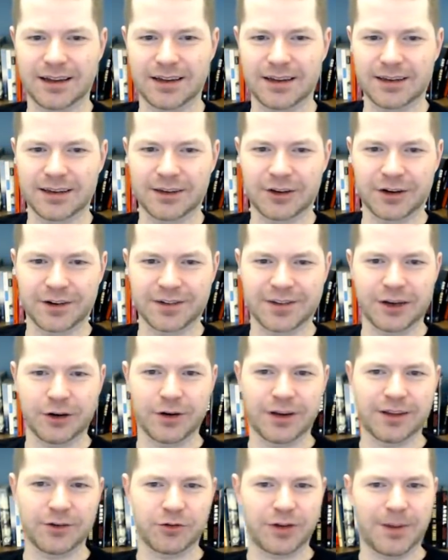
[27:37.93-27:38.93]
Your casino
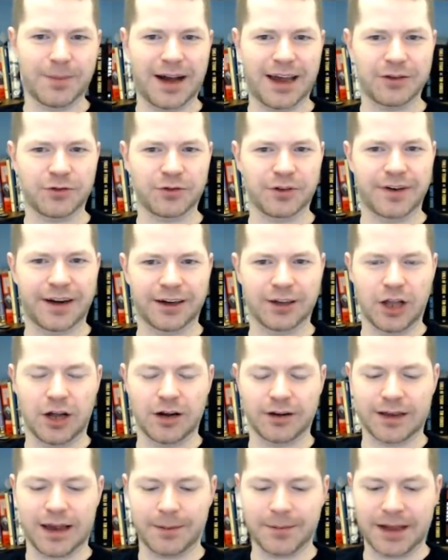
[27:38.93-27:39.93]
does rebuys for a very
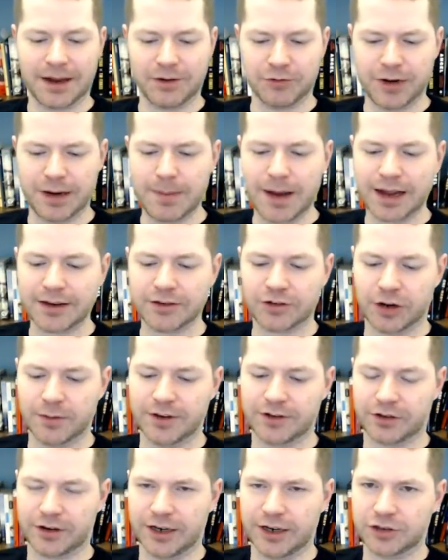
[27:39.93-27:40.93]
long time. Yeah, rebuy
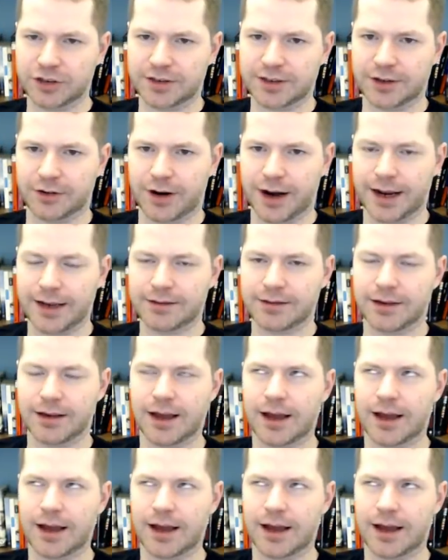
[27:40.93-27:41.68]
tournaments are interesting, right?